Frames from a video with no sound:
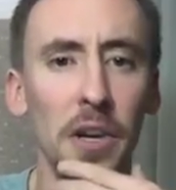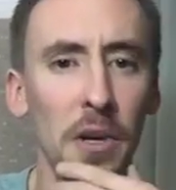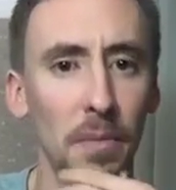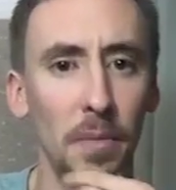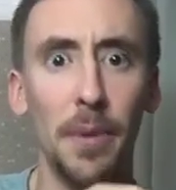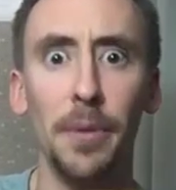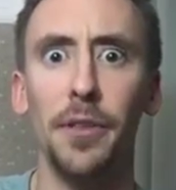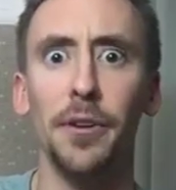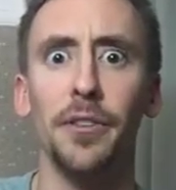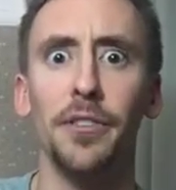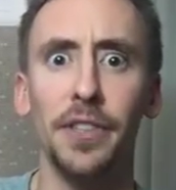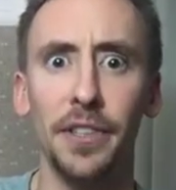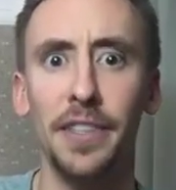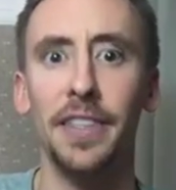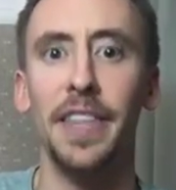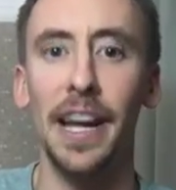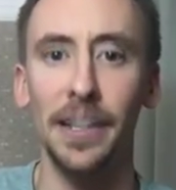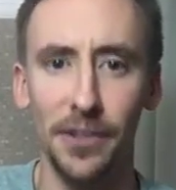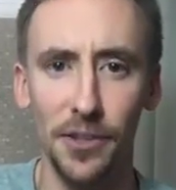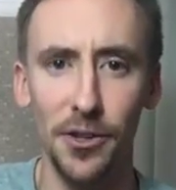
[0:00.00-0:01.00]
Maybe they're just
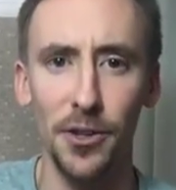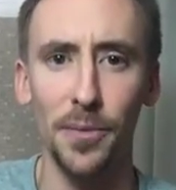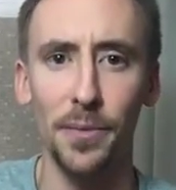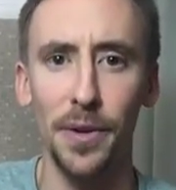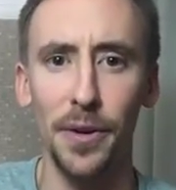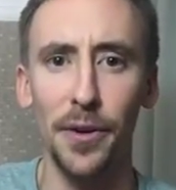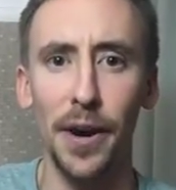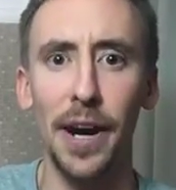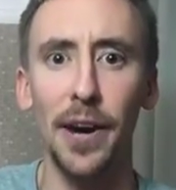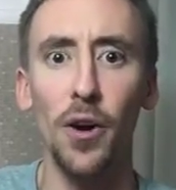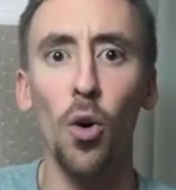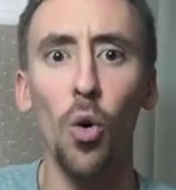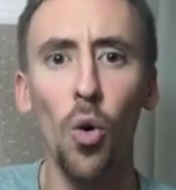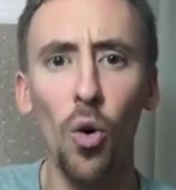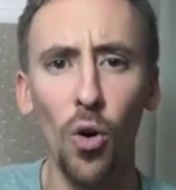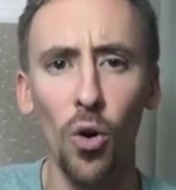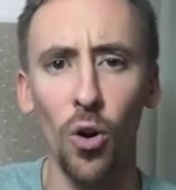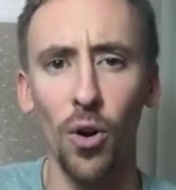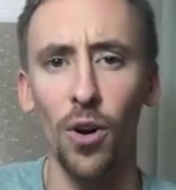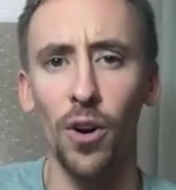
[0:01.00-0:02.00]
that stupid, right?
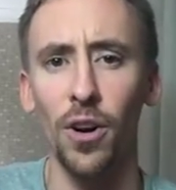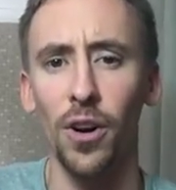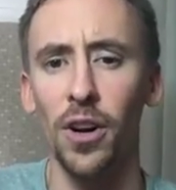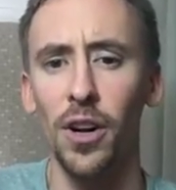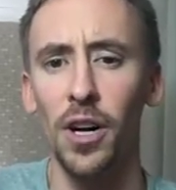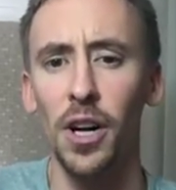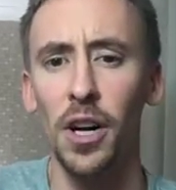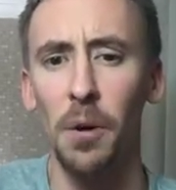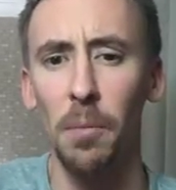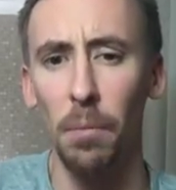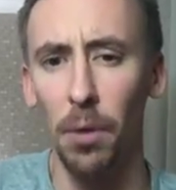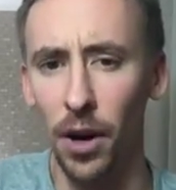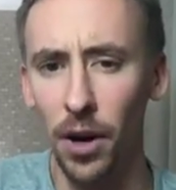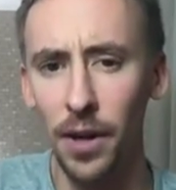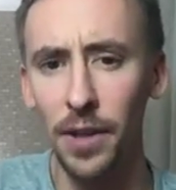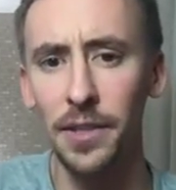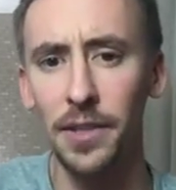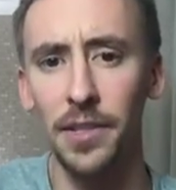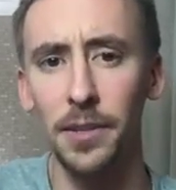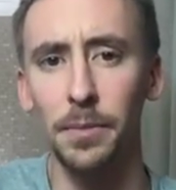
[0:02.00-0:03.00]
Or
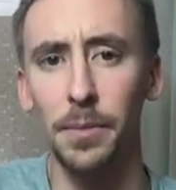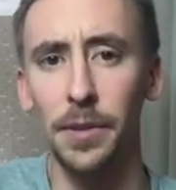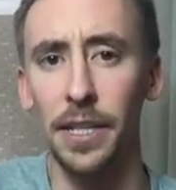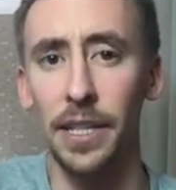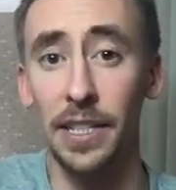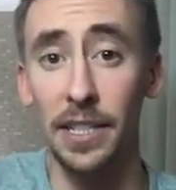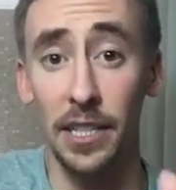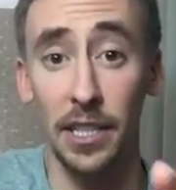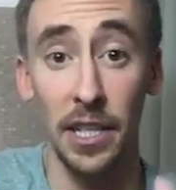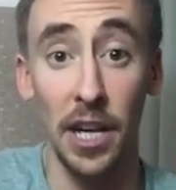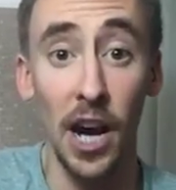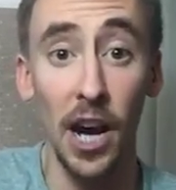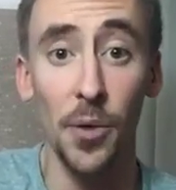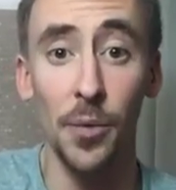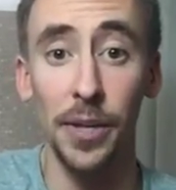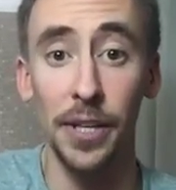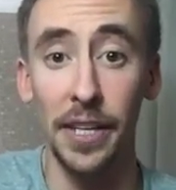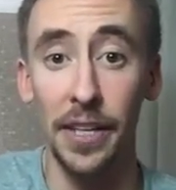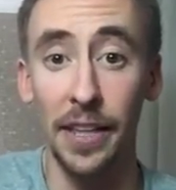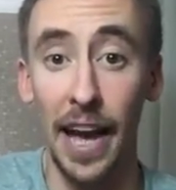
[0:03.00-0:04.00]
possibly it's not
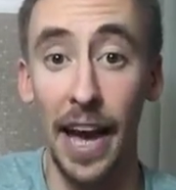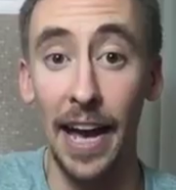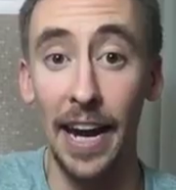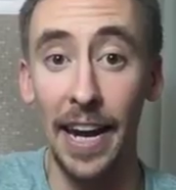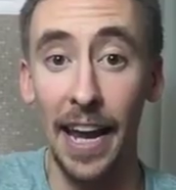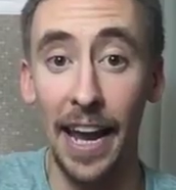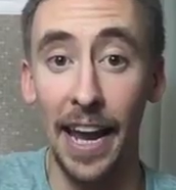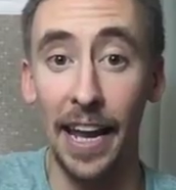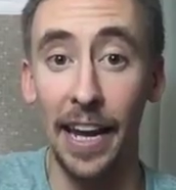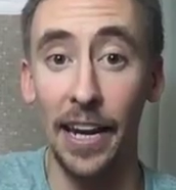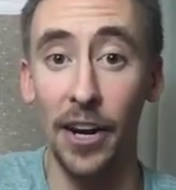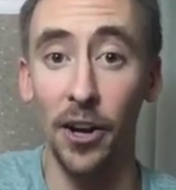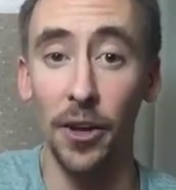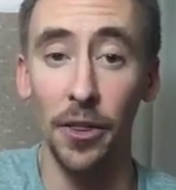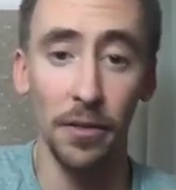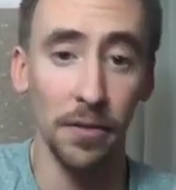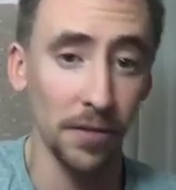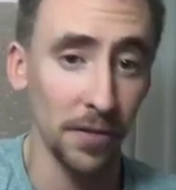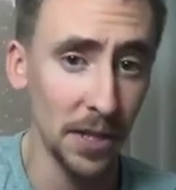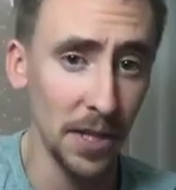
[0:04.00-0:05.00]
really that, and on
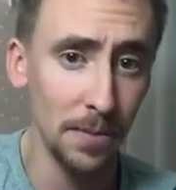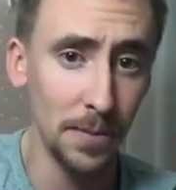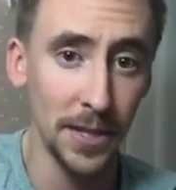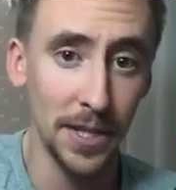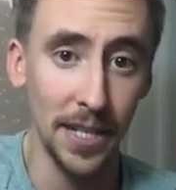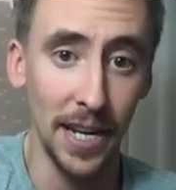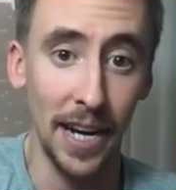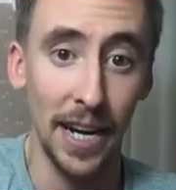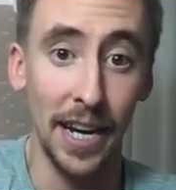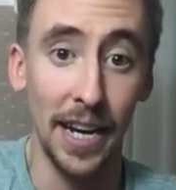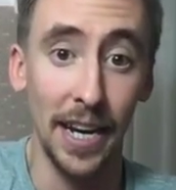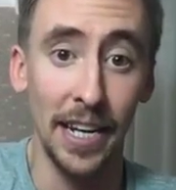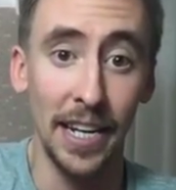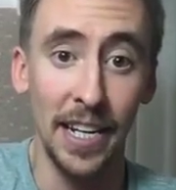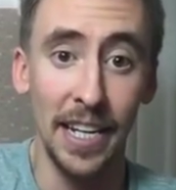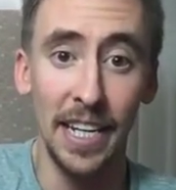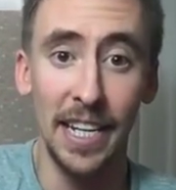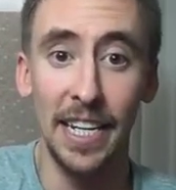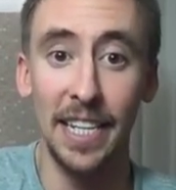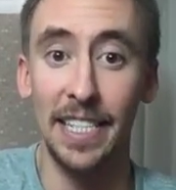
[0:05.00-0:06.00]
the flip side,
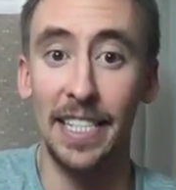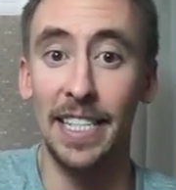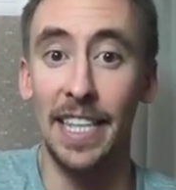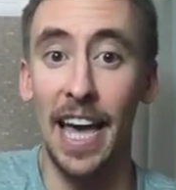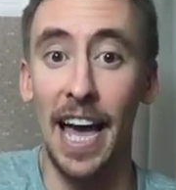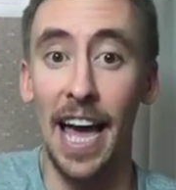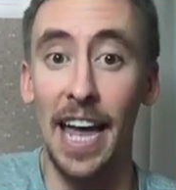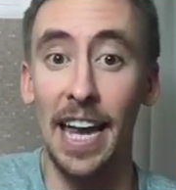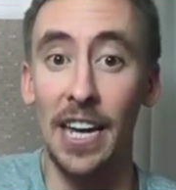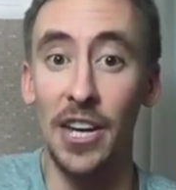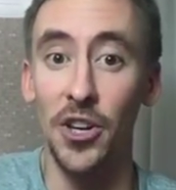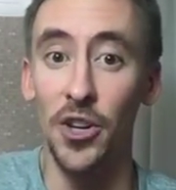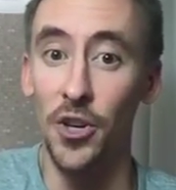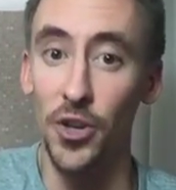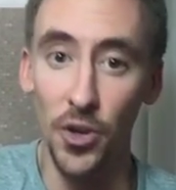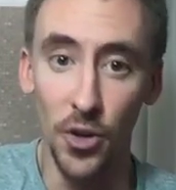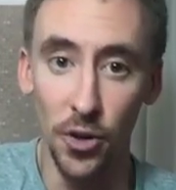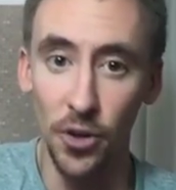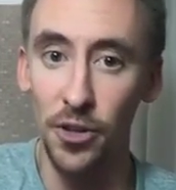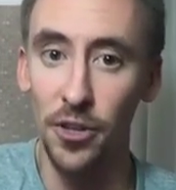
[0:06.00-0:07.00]
it's that
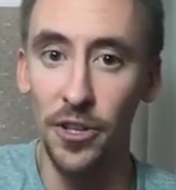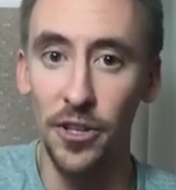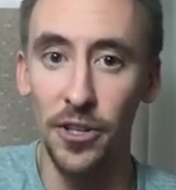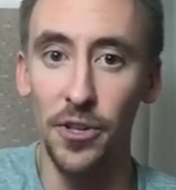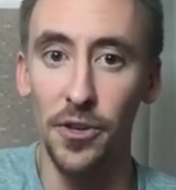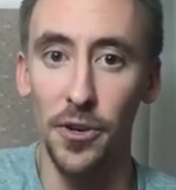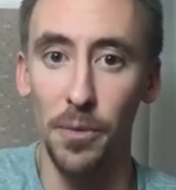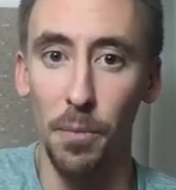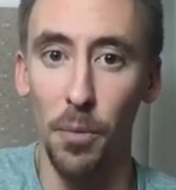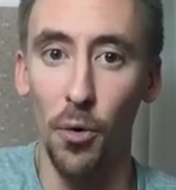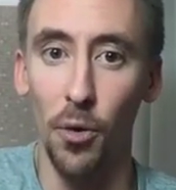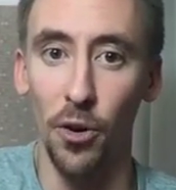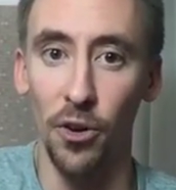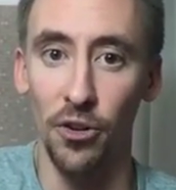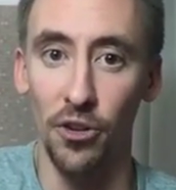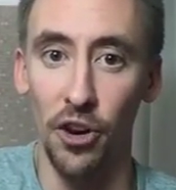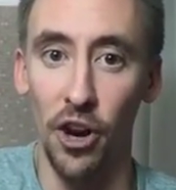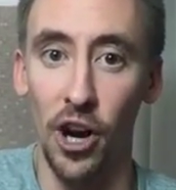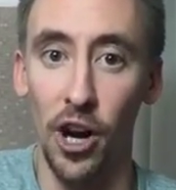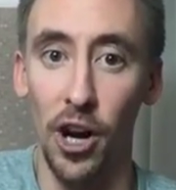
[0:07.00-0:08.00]
you're just doing a poor
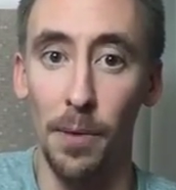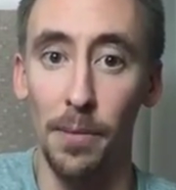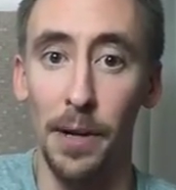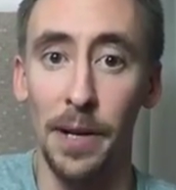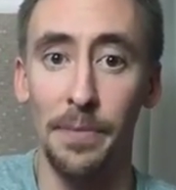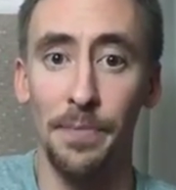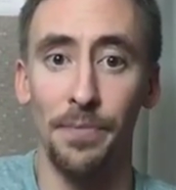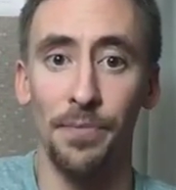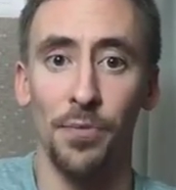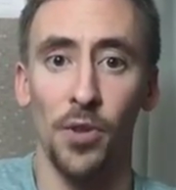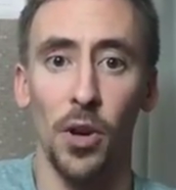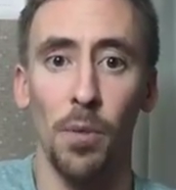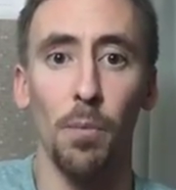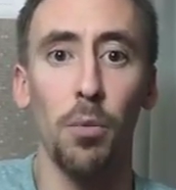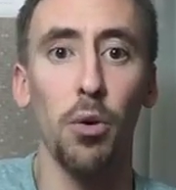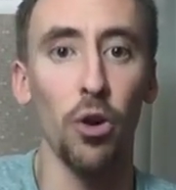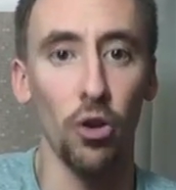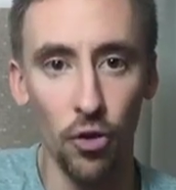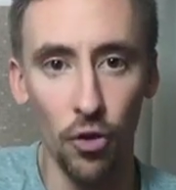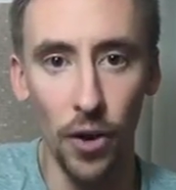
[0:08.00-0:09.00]
job
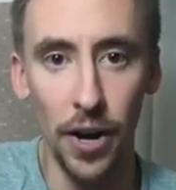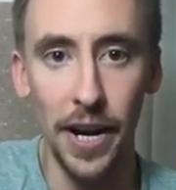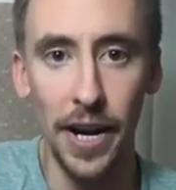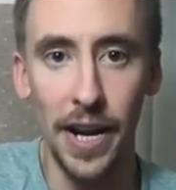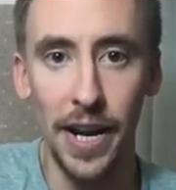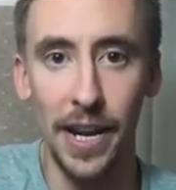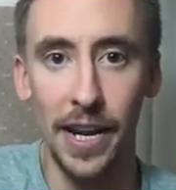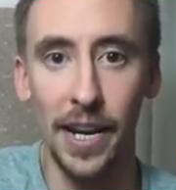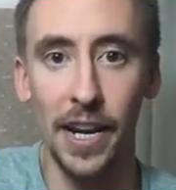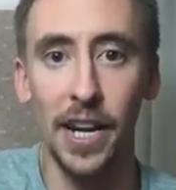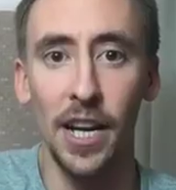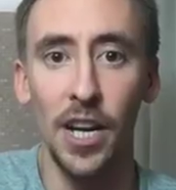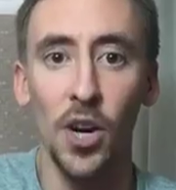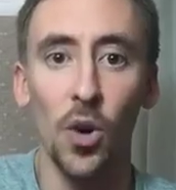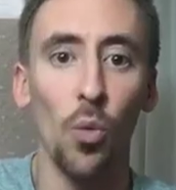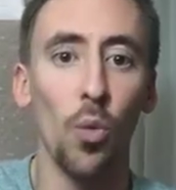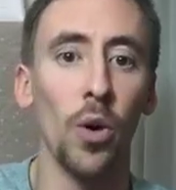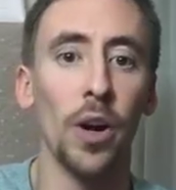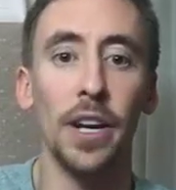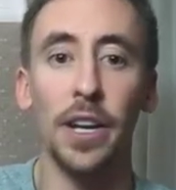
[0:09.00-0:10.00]
portraying
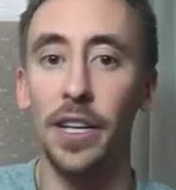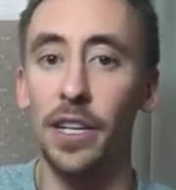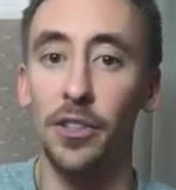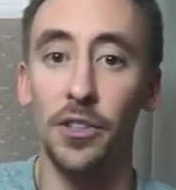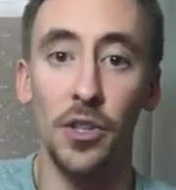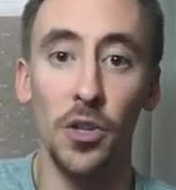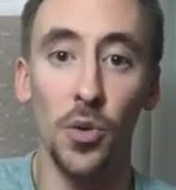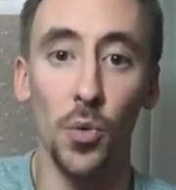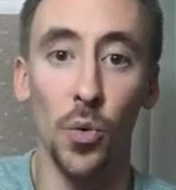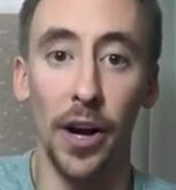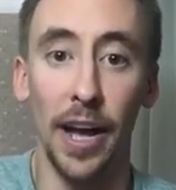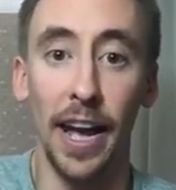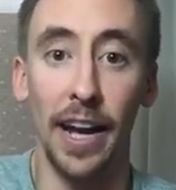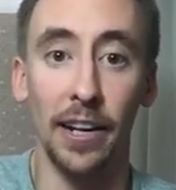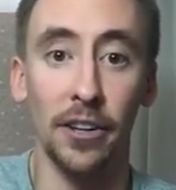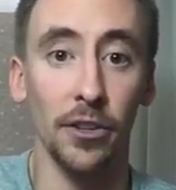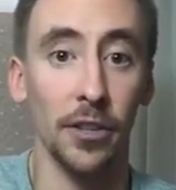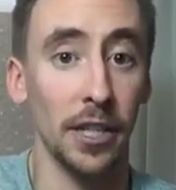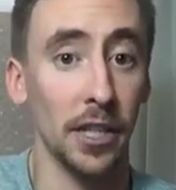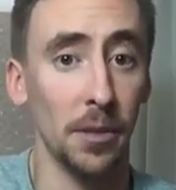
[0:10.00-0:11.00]
what it is you want to
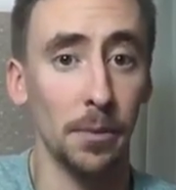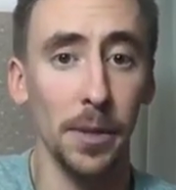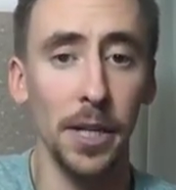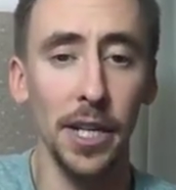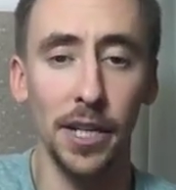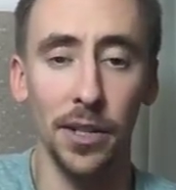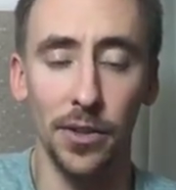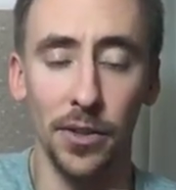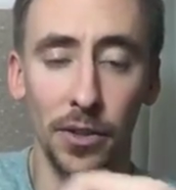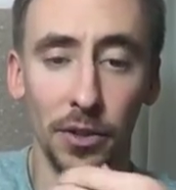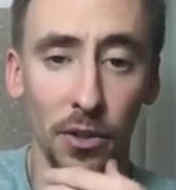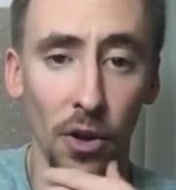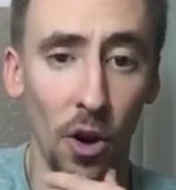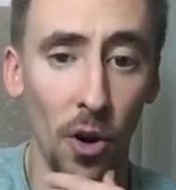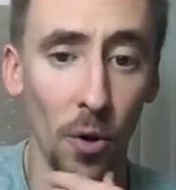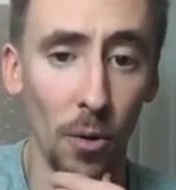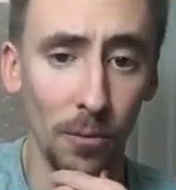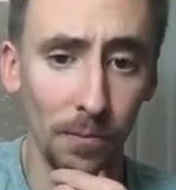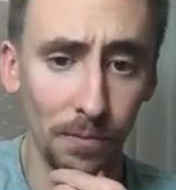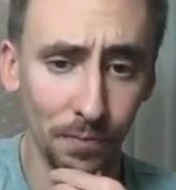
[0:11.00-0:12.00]
actually explain.
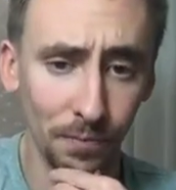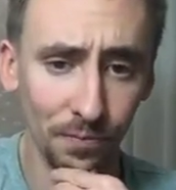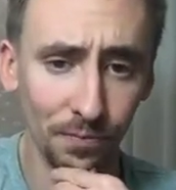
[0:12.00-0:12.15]
So